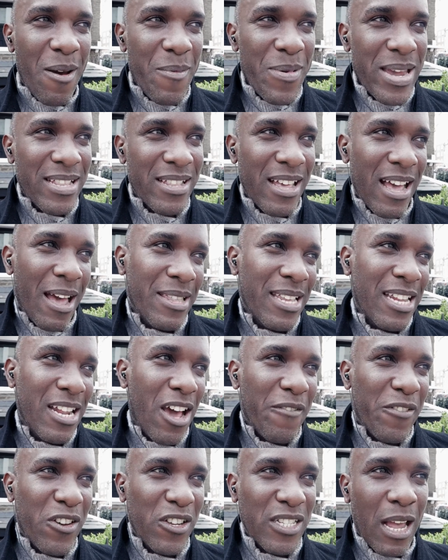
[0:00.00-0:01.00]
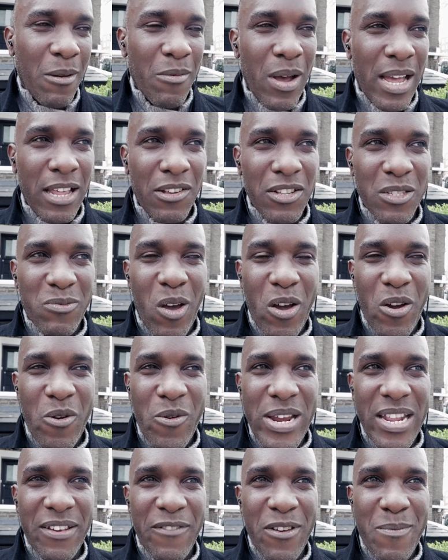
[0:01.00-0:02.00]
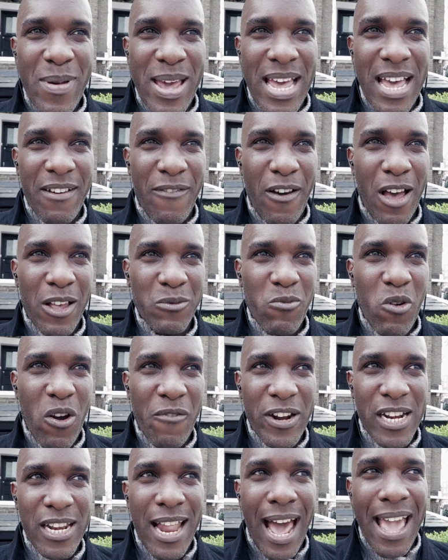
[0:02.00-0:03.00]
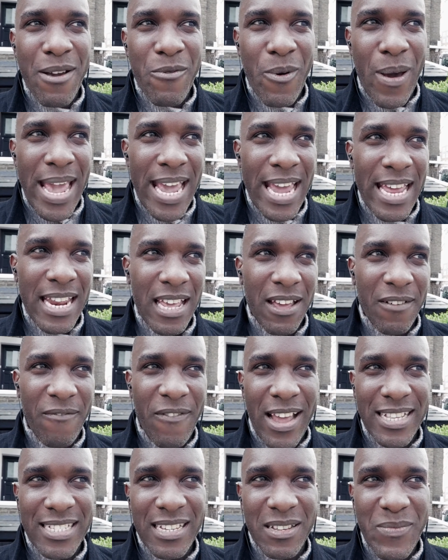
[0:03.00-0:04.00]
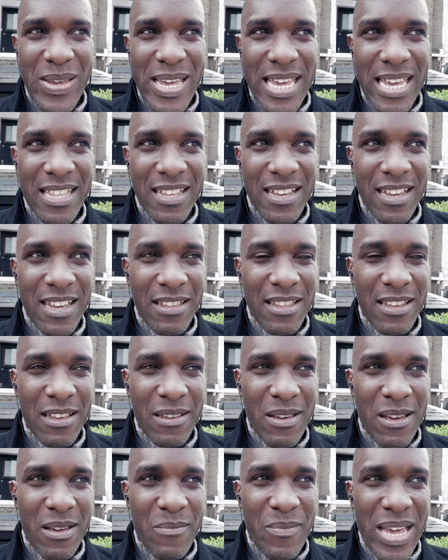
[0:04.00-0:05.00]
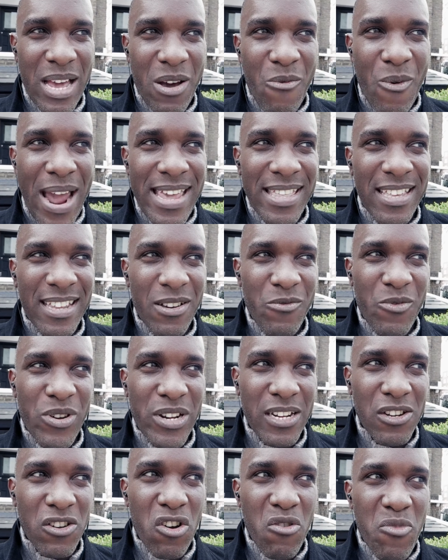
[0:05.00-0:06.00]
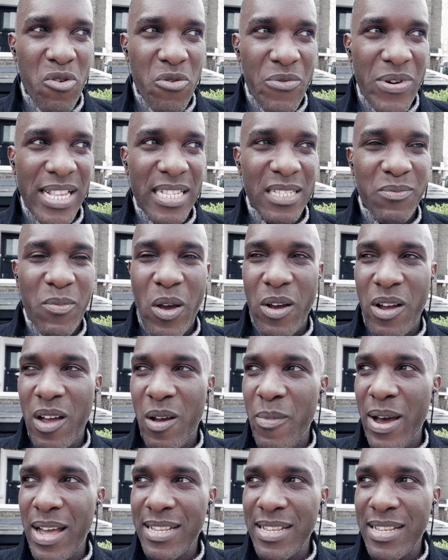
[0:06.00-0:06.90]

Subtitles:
I mean, I don't know if because I don't smoke weed, if I was more of a lightweight and it affected me in a bigger way than it would a normal weed smoker.